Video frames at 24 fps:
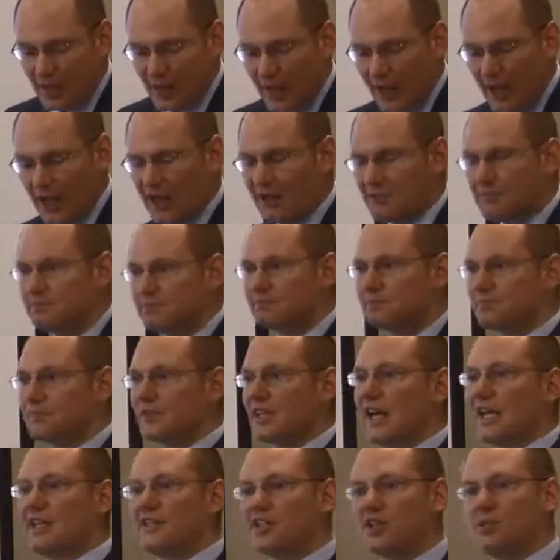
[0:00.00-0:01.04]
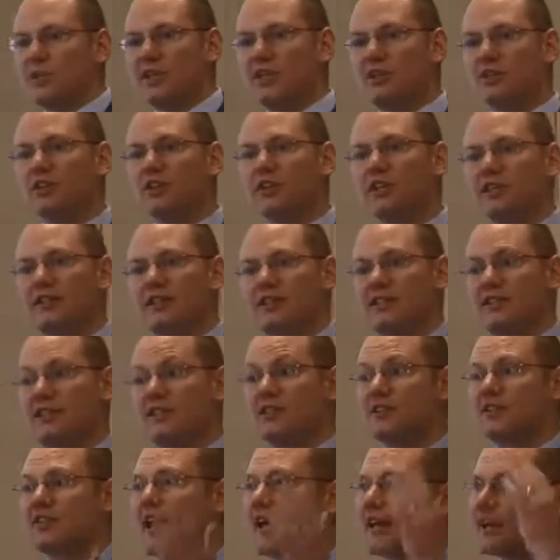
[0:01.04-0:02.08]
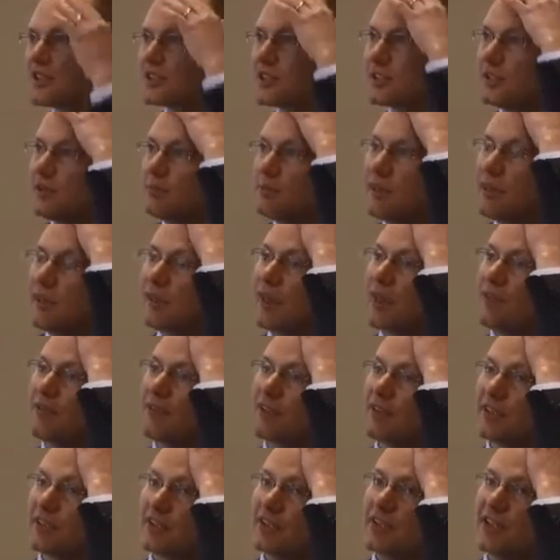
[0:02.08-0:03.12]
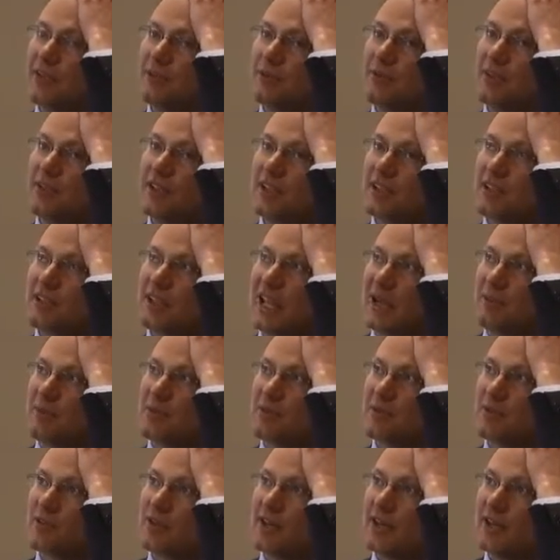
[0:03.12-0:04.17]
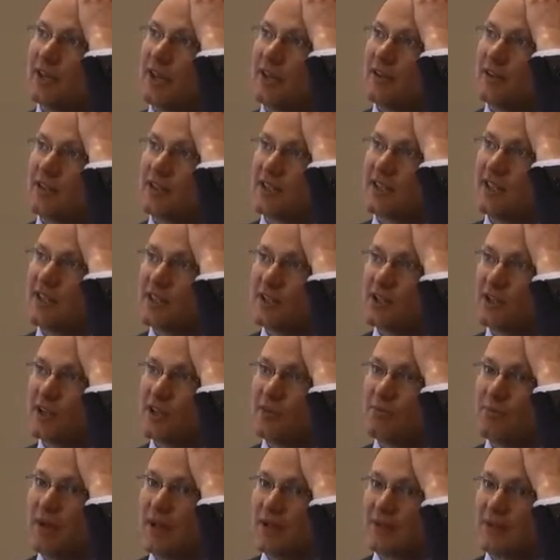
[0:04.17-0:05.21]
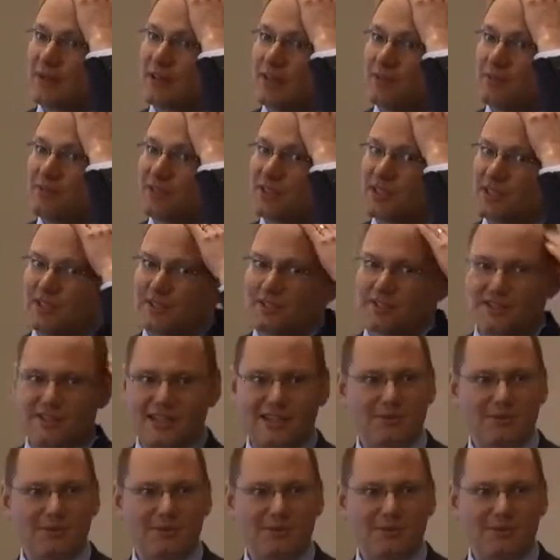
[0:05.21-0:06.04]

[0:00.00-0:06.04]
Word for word: Um, and so when you look at this, and there's actually been, I forget, the name of it escapes me right now. There's a history of Bethlehem Steel. Does